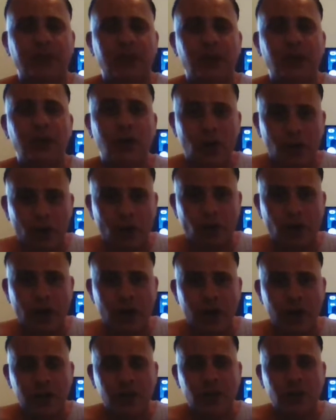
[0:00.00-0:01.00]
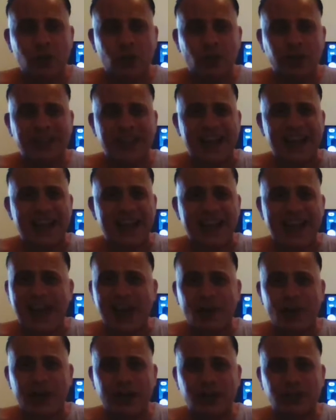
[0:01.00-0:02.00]
Laura was
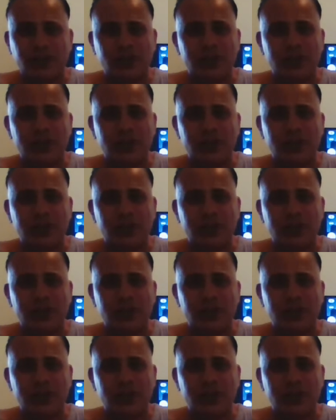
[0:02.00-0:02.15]
hilarious.